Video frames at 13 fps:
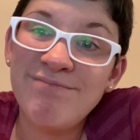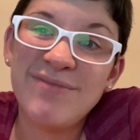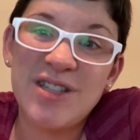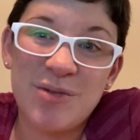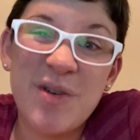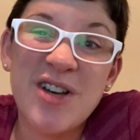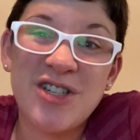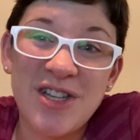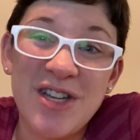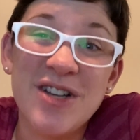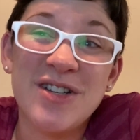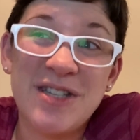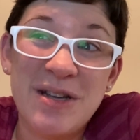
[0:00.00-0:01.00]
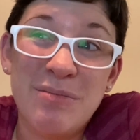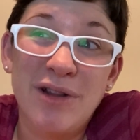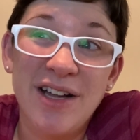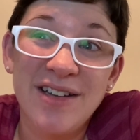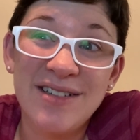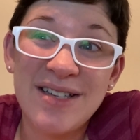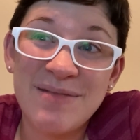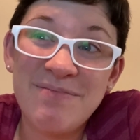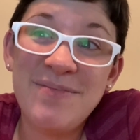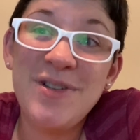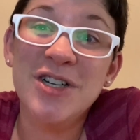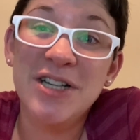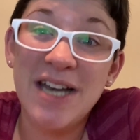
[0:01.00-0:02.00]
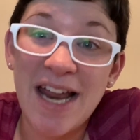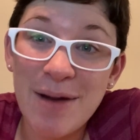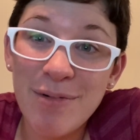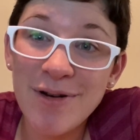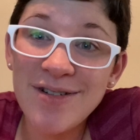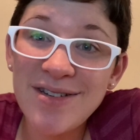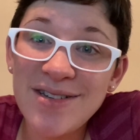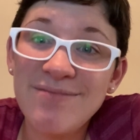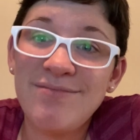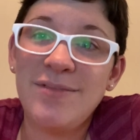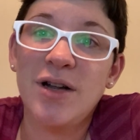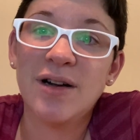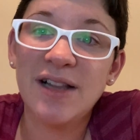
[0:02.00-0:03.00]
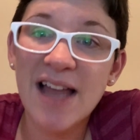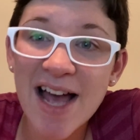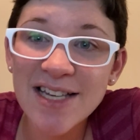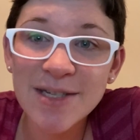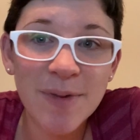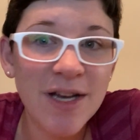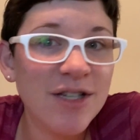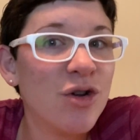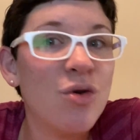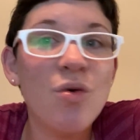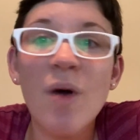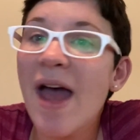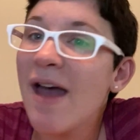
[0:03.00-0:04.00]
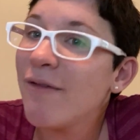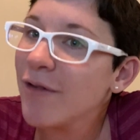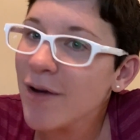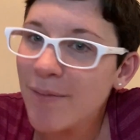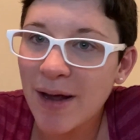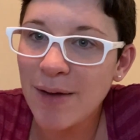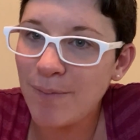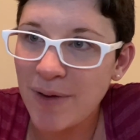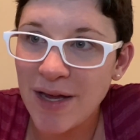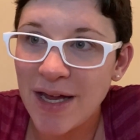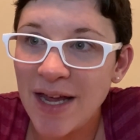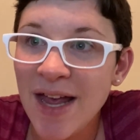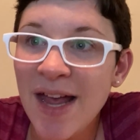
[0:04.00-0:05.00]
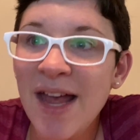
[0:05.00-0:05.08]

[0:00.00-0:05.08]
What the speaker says: especially your siblings, your neighbors, your classmates, whoever it might be,